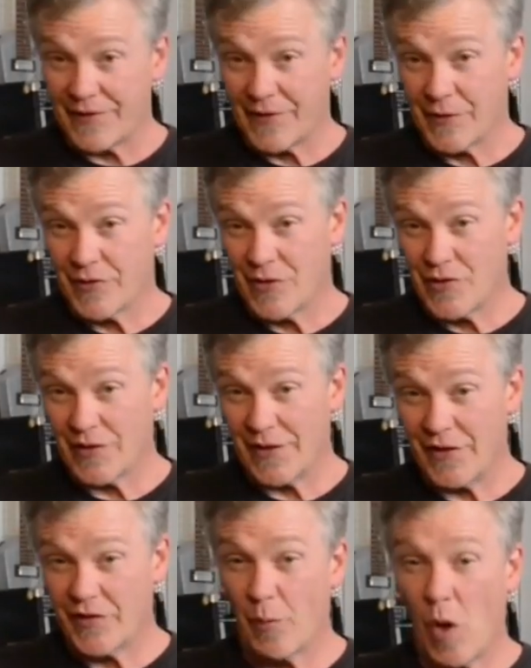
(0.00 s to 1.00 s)
There's usually a
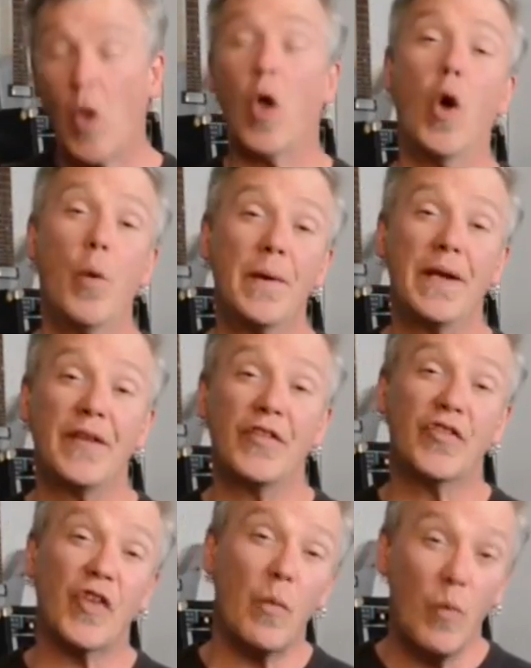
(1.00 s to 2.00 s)
small opening
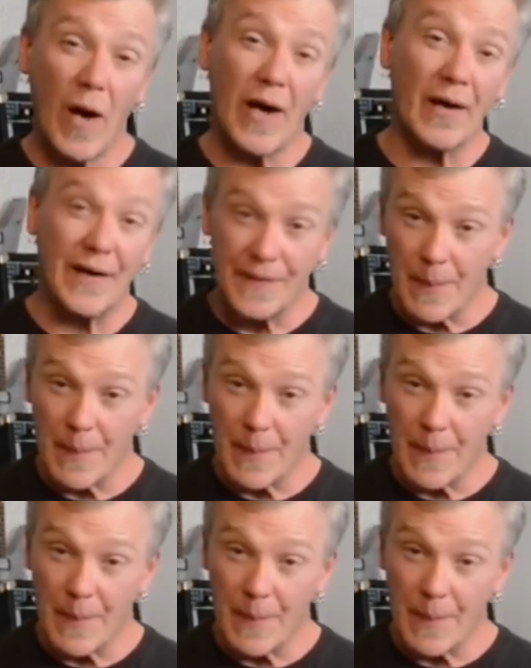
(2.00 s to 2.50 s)
somewhere in the